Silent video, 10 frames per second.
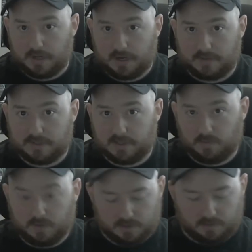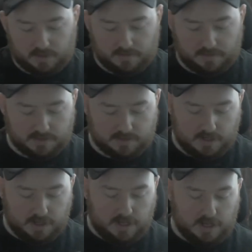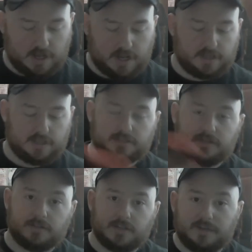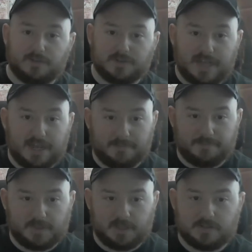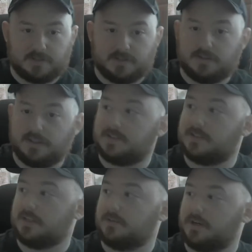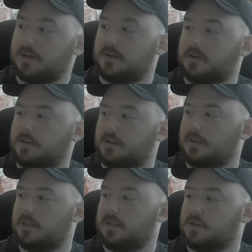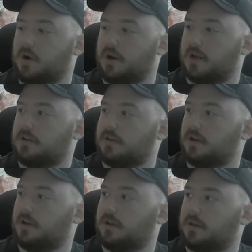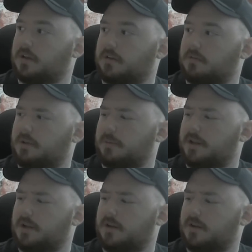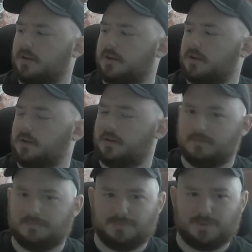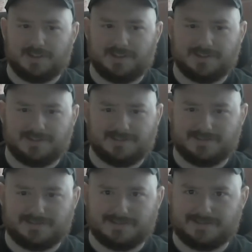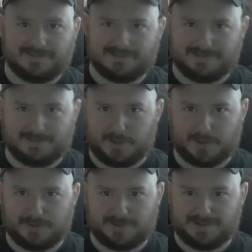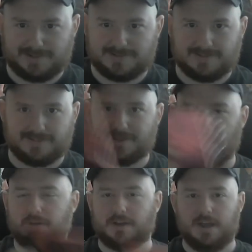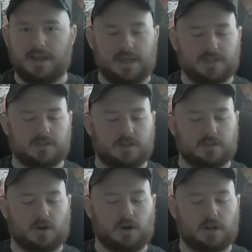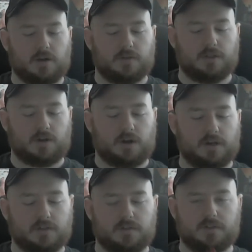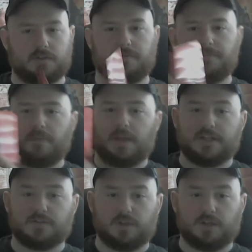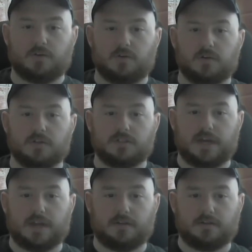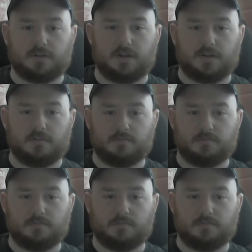it. I've seen the original one of these, and this is Evil Dead. This is the Steelbook, the Target limited release special edition Steelbook. It's a Target only, Target exclusive. And it's really cool. It's got, you know,